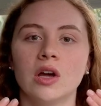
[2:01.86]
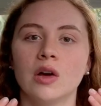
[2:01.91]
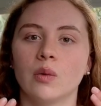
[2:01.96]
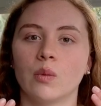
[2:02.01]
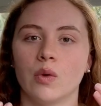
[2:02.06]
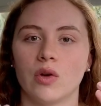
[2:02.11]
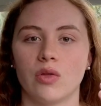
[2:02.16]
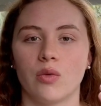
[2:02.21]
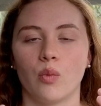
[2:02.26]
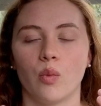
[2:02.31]

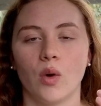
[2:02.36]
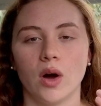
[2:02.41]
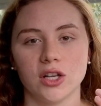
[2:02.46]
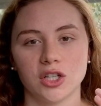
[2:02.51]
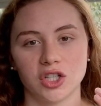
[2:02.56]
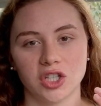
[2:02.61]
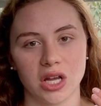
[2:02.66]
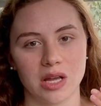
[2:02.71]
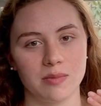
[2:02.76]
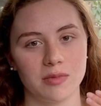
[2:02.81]
with what
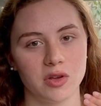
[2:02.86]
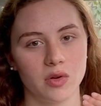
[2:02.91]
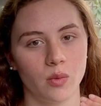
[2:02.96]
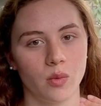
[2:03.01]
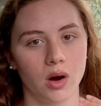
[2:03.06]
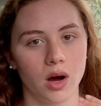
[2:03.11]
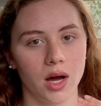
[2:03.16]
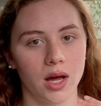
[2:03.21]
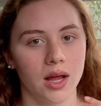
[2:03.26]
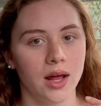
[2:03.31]
shape you
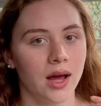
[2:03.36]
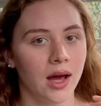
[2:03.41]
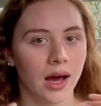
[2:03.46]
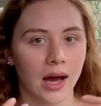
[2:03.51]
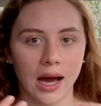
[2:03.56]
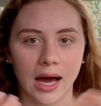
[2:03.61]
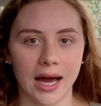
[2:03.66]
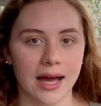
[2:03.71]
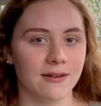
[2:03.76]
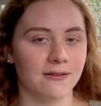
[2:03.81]
want.
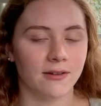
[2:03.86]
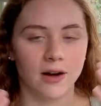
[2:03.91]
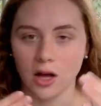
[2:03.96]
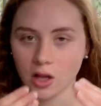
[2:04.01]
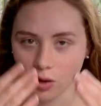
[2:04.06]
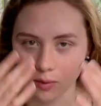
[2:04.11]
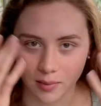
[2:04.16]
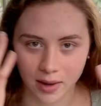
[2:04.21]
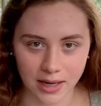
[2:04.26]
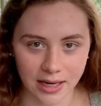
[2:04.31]
I
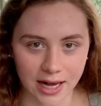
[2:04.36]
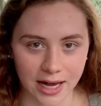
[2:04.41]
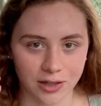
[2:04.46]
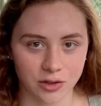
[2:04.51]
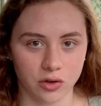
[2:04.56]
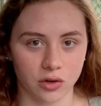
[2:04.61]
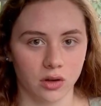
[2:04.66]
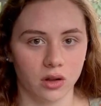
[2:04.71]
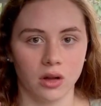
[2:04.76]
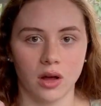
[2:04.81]
follow my
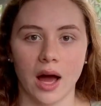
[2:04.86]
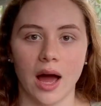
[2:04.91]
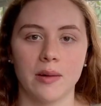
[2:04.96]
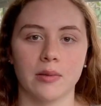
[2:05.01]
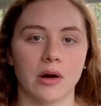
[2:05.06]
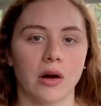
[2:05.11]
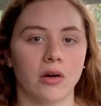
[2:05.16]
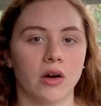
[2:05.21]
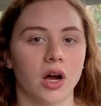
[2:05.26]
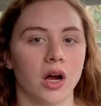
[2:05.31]
natural
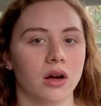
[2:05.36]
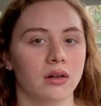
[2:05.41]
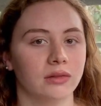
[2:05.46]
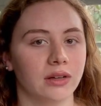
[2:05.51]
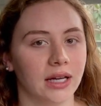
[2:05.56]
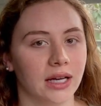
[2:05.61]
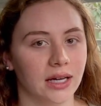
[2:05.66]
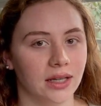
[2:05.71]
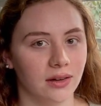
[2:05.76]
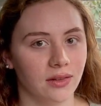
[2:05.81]
eyebrow curve
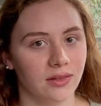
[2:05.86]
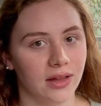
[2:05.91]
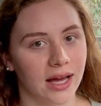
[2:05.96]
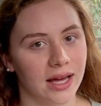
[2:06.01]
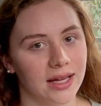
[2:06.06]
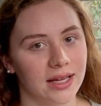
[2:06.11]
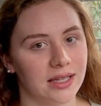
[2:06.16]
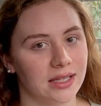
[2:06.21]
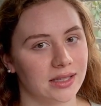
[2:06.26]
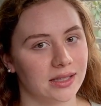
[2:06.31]
and
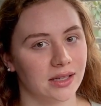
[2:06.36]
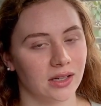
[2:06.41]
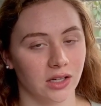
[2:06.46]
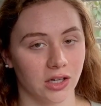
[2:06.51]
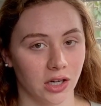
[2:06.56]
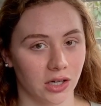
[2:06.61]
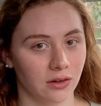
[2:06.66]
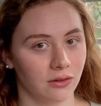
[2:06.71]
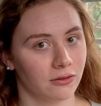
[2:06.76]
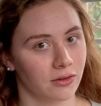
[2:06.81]
that is
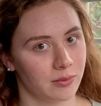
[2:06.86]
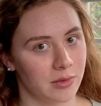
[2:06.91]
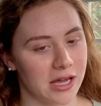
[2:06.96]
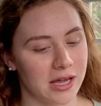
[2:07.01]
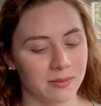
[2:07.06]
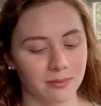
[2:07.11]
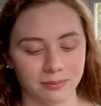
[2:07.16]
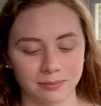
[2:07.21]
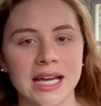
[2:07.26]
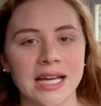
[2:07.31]
good for
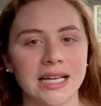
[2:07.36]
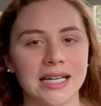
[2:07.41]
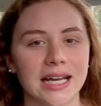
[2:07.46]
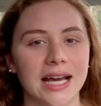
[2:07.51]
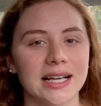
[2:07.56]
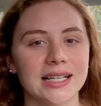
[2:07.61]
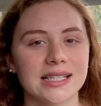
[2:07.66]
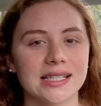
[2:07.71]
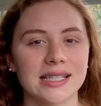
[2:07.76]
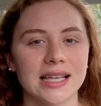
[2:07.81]
me.
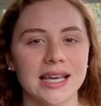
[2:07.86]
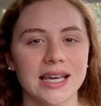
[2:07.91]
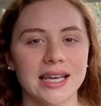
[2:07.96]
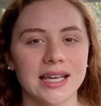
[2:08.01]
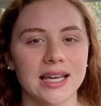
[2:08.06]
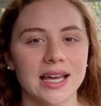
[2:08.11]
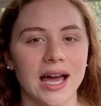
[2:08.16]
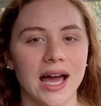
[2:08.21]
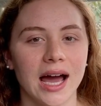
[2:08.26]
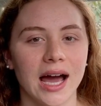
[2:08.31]
Next
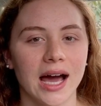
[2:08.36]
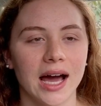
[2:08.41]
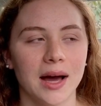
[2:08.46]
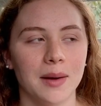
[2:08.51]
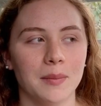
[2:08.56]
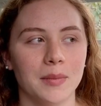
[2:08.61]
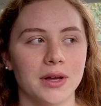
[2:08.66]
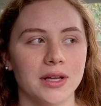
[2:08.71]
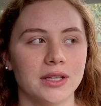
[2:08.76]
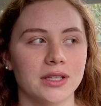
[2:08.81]
thing,
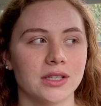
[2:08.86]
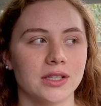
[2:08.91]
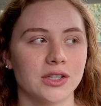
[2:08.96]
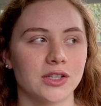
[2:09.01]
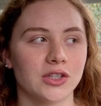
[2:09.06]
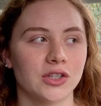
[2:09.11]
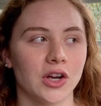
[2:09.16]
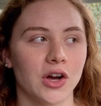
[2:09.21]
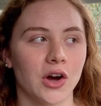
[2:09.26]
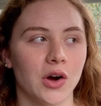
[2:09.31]

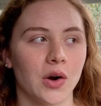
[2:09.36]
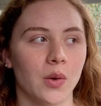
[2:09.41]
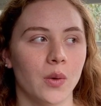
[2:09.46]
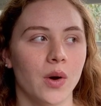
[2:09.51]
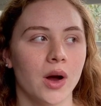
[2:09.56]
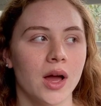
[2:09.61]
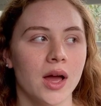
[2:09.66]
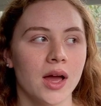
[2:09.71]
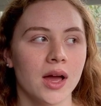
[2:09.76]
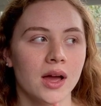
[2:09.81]

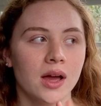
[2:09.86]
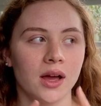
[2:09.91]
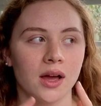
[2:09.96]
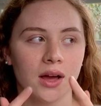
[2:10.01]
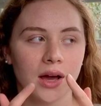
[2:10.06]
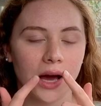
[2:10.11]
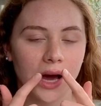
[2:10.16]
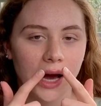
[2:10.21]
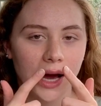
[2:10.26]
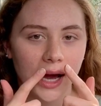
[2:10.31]
so
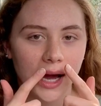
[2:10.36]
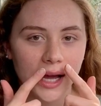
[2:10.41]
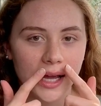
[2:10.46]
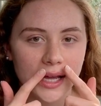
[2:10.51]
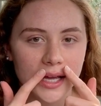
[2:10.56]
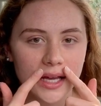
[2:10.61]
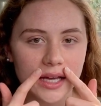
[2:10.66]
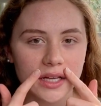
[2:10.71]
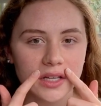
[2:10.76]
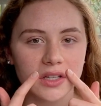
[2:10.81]

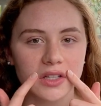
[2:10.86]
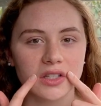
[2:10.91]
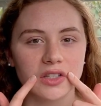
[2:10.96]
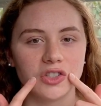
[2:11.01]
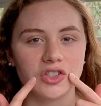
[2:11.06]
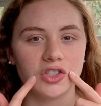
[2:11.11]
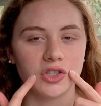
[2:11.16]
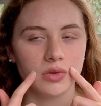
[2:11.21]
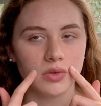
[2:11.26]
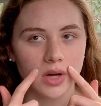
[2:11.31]
I
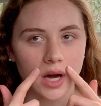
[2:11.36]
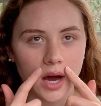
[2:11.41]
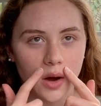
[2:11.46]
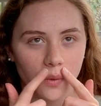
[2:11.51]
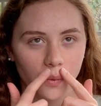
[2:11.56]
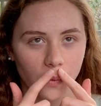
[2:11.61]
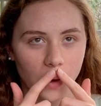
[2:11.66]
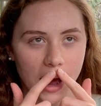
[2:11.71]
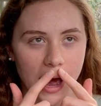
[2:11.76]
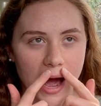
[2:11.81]
do
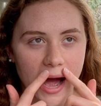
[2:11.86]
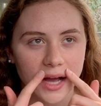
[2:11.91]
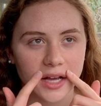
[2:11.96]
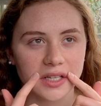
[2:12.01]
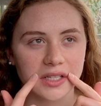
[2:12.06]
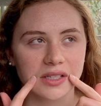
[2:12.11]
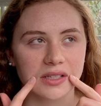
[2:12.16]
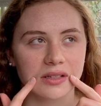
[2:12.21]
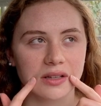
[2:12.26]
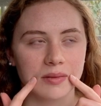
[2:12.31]
not
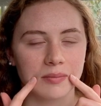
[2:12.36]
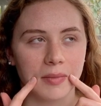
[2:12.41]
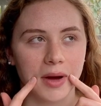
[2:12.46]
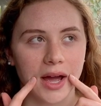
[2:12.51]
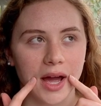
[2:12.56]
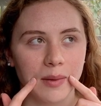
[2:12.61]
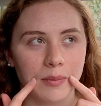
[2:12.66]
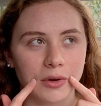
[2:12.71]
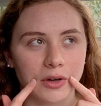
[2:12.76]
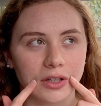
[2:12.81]
wax my
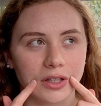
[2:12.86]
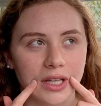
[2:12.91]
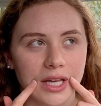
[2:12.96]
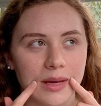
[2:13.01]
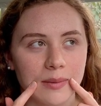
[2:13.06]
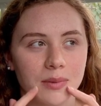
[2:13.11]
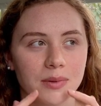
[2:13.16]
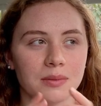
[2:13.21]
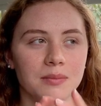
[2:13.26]
upper lip.